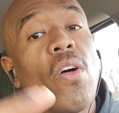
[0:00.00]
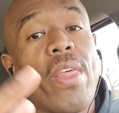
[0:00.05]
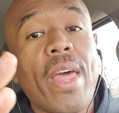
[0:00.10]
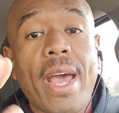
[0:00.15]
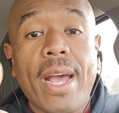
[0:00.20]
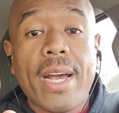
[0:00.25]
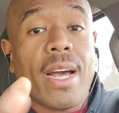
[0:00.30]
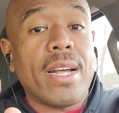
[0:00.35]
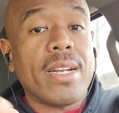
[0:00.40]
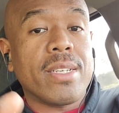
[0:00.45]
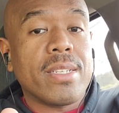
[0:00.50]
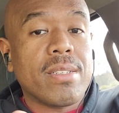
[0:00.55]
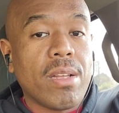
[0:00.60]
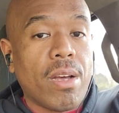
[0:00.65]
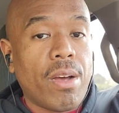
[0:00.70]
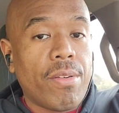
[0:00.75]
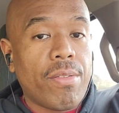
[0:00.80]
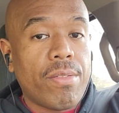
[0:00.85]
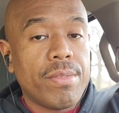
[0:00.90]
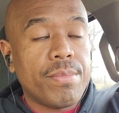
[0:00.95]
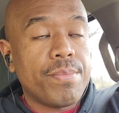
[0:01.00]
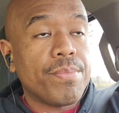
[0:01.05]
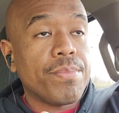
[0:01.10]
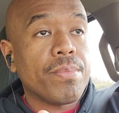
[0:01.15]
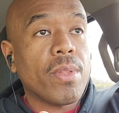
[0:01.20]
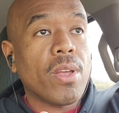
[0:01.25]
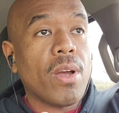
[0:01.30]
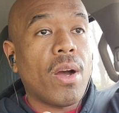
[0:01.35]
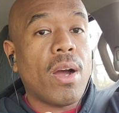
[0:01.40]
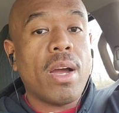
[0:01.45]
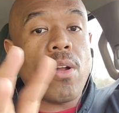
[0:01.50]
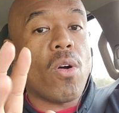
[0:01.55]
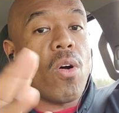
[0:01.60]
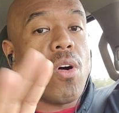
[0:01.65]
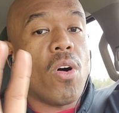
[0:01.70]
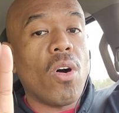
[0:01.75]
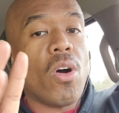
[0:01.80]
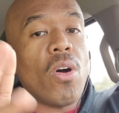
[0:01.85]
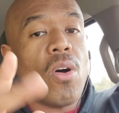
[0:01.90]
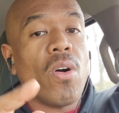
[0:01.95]
that kind of stuff. All right,
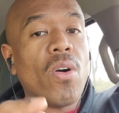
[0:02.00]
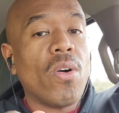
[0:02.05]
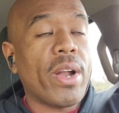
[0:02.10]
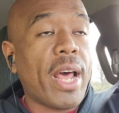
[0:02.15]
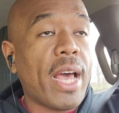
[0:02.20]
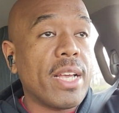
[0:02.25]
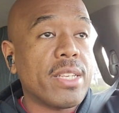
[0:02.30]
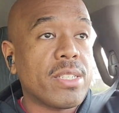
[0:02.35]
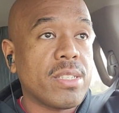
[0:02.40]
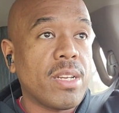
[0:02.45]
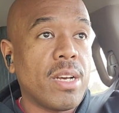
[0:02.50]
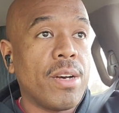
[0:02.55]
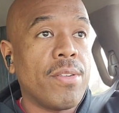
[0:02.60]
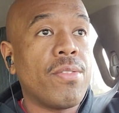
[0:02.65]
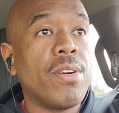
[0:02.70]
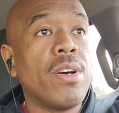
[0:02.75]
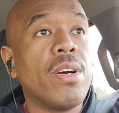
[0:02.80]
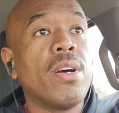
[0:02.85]
all that stuff.